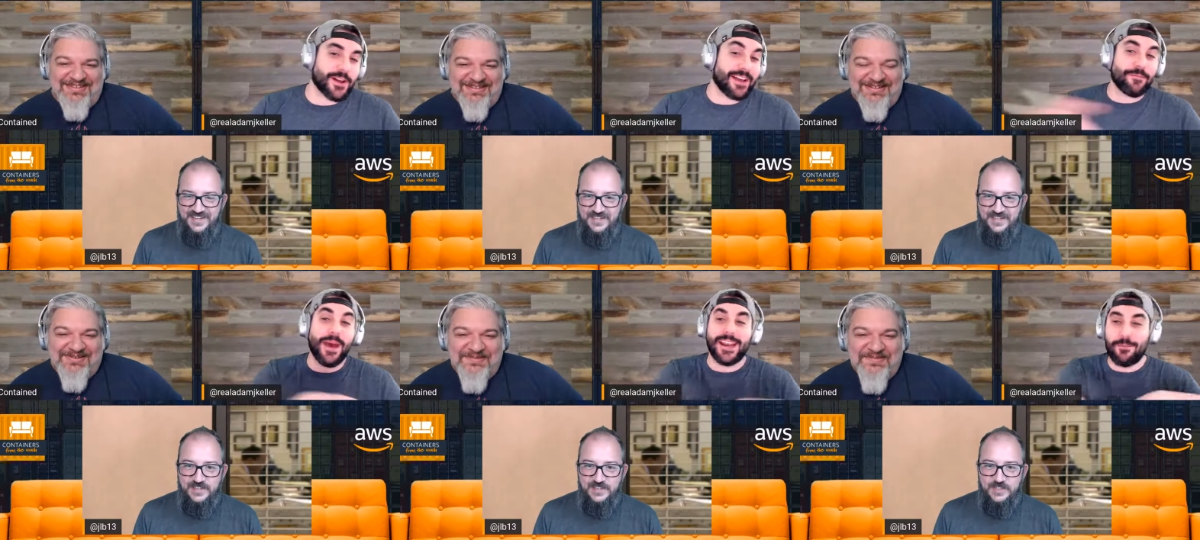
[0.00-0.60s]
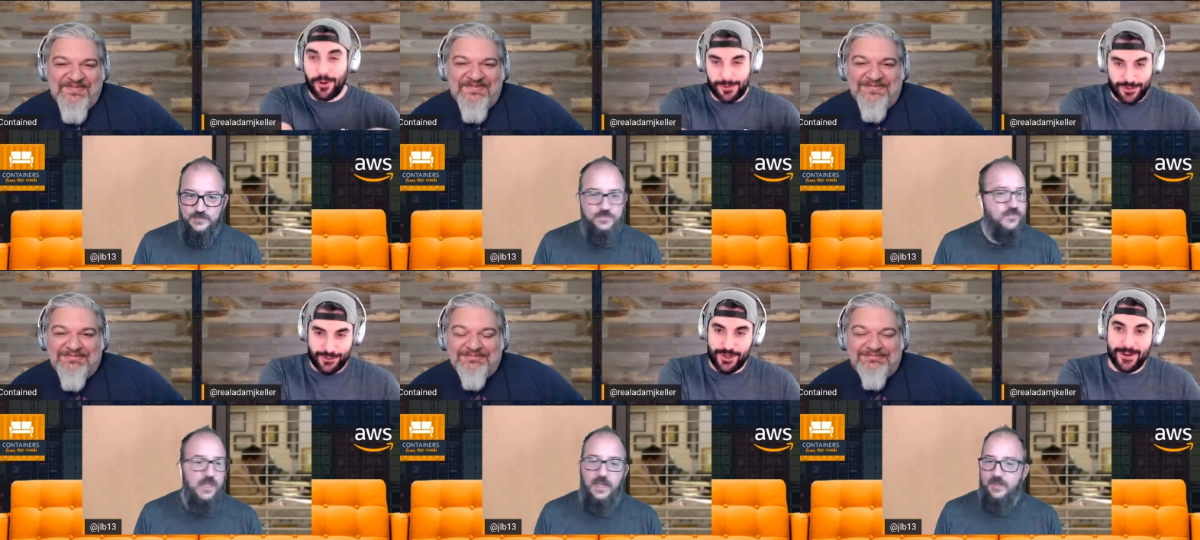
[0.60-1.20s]
Speaker 1: have many more to
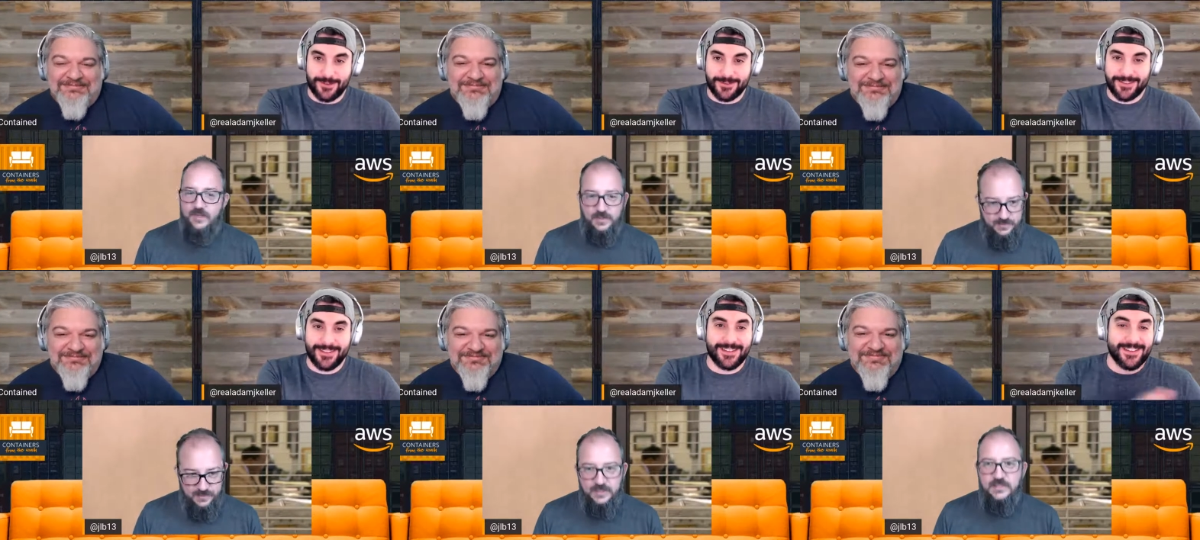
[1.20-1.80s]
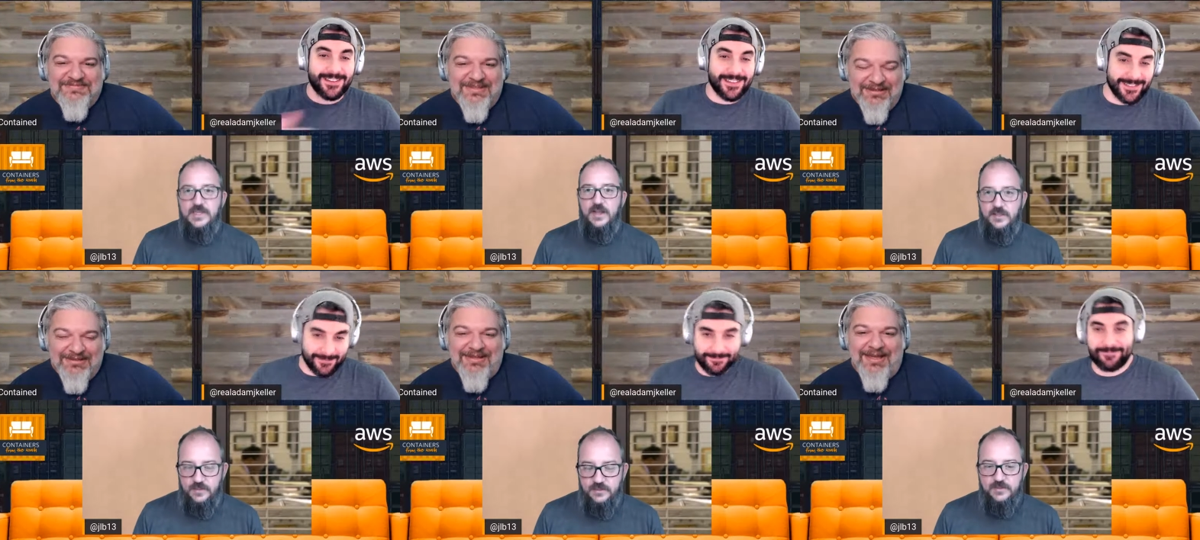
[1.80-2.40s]
show.
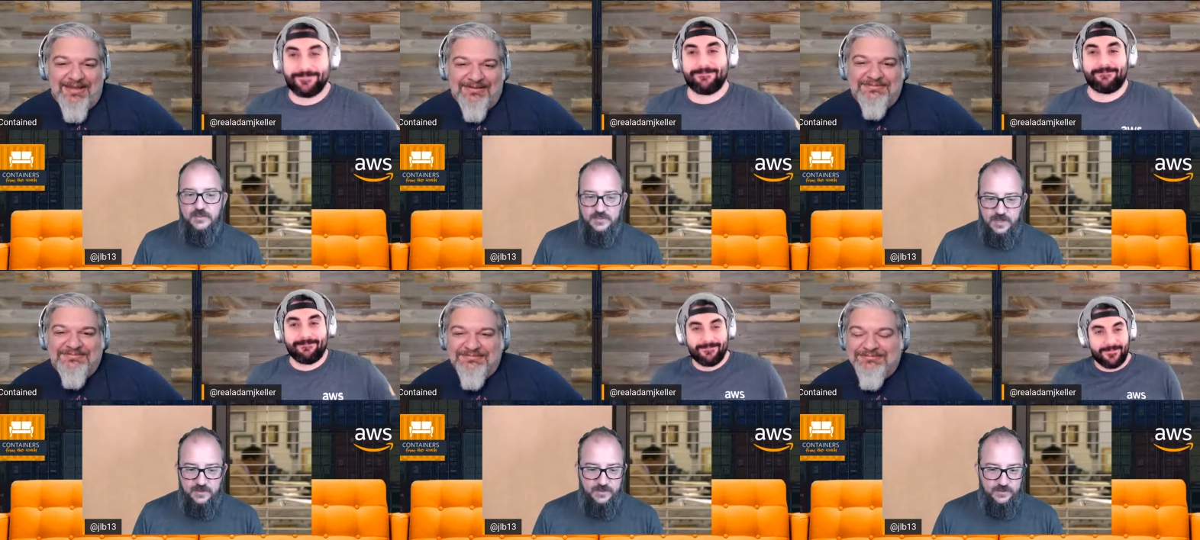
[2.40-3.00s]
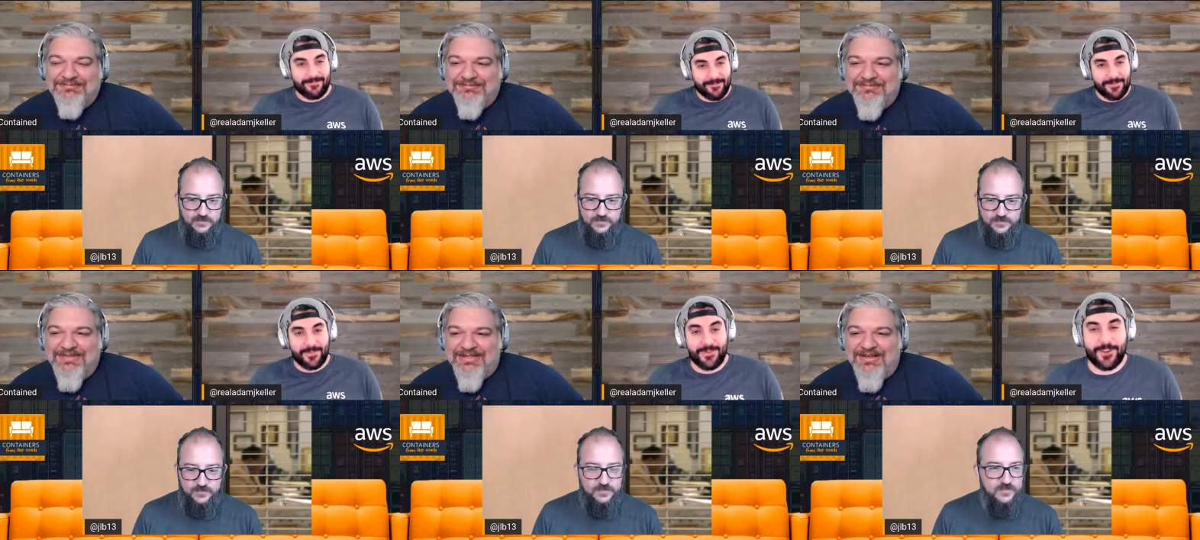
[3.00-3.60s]
Speaker 2: Exactly. Yeah. Exactly.
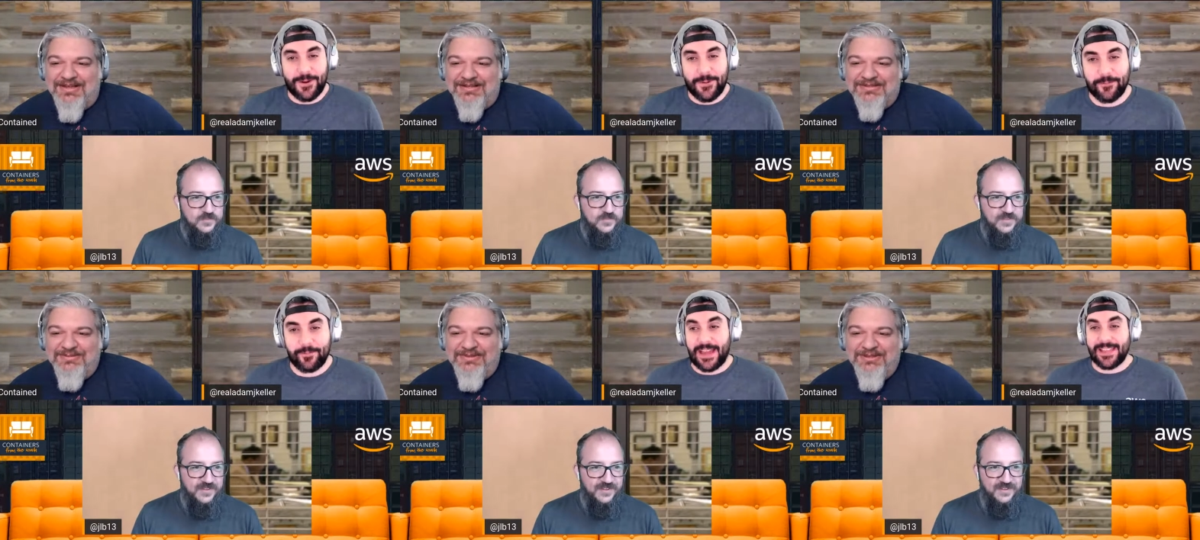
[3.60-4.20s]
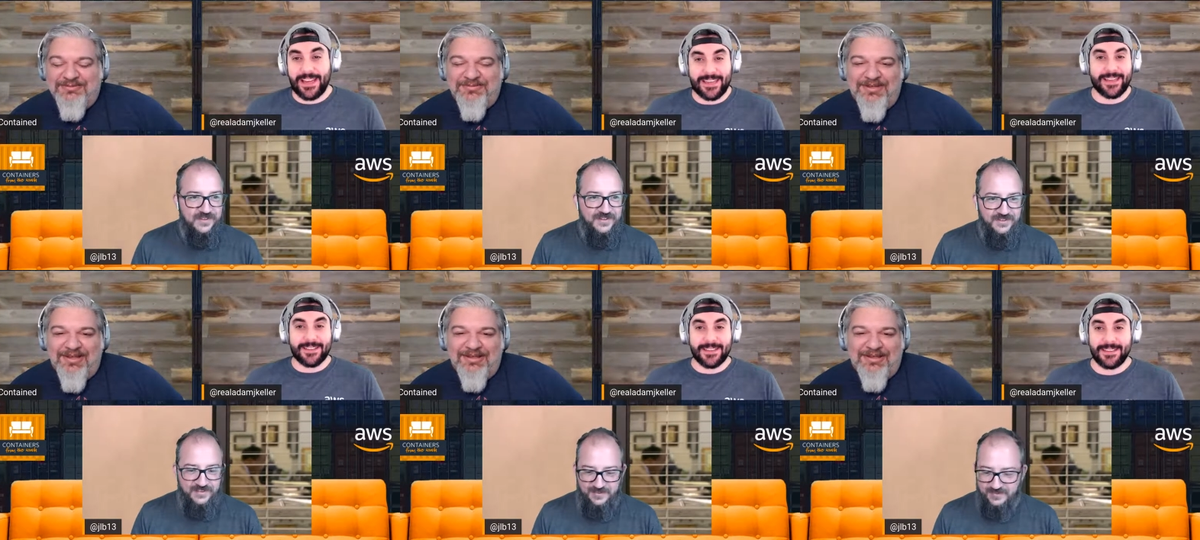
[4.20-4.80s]
Speaker 3: So That's awesome. I like you,
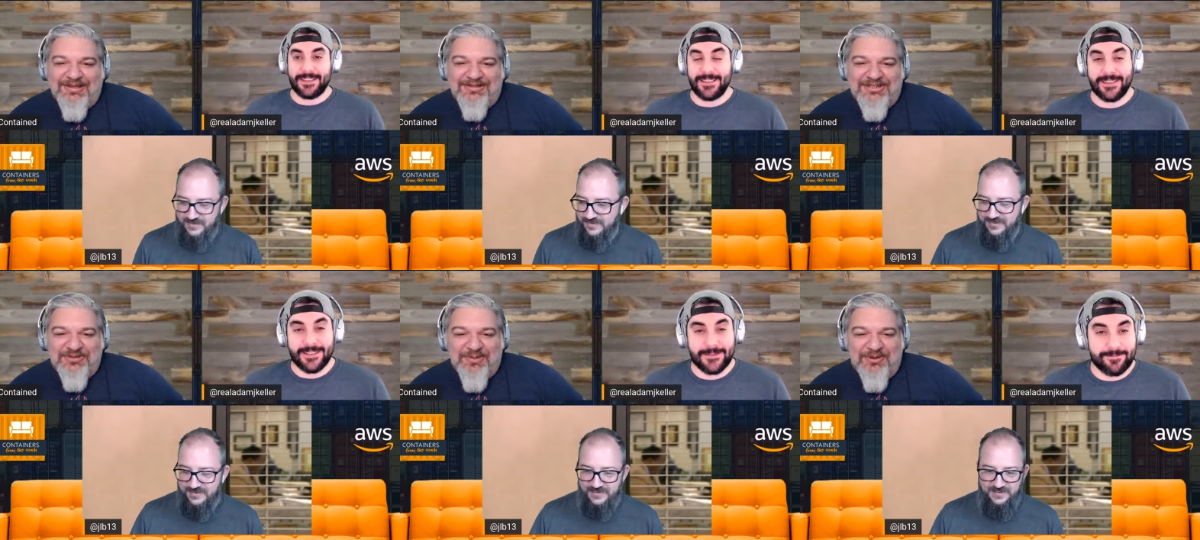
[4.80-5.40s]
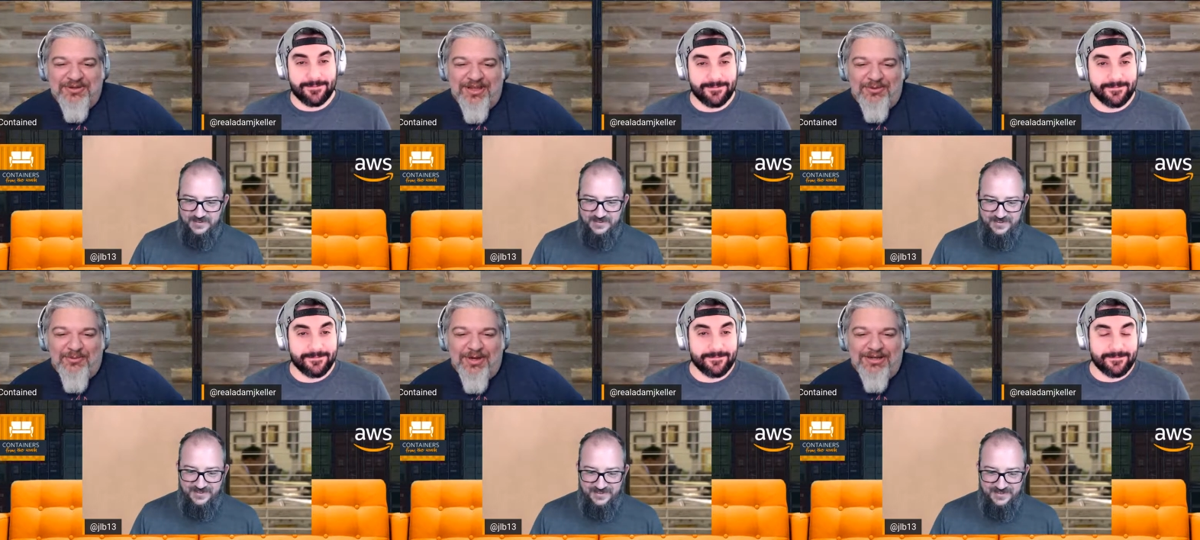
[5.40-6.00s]
it. Did you put
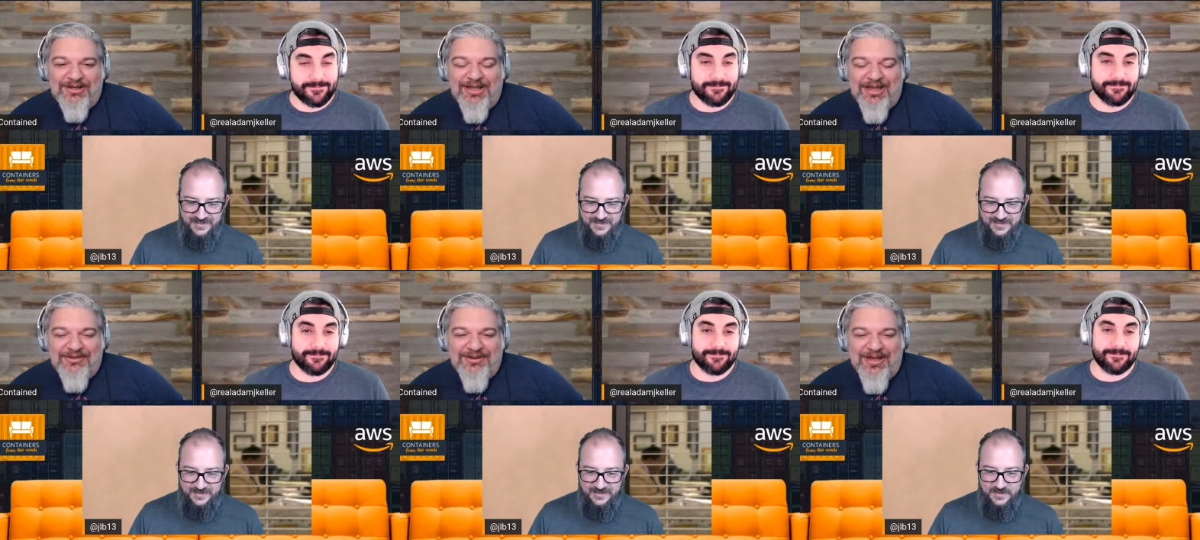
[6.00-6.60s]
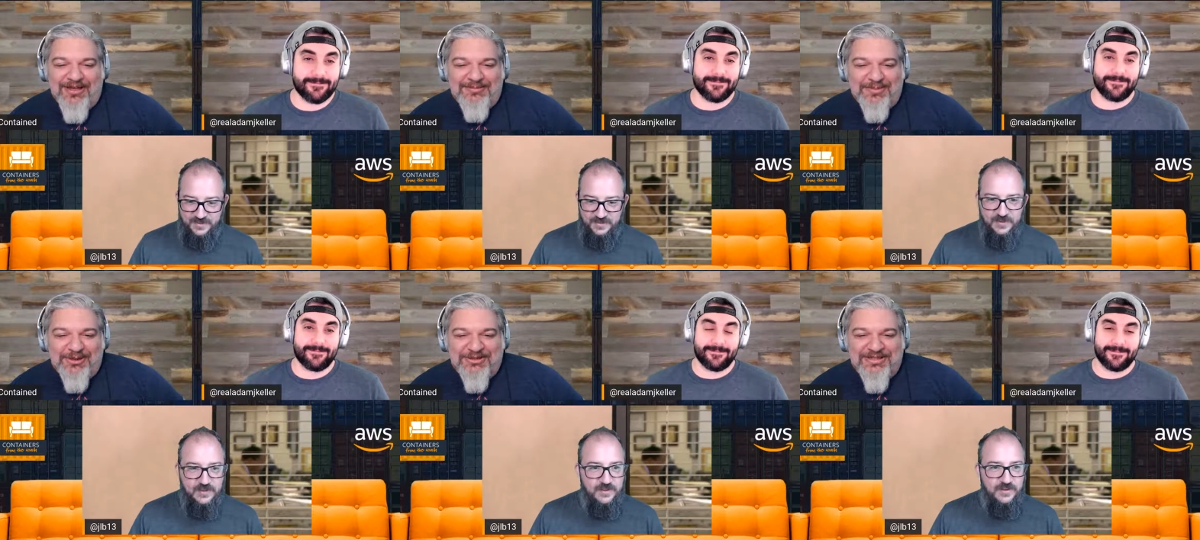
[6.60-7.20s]
like one cloud nine per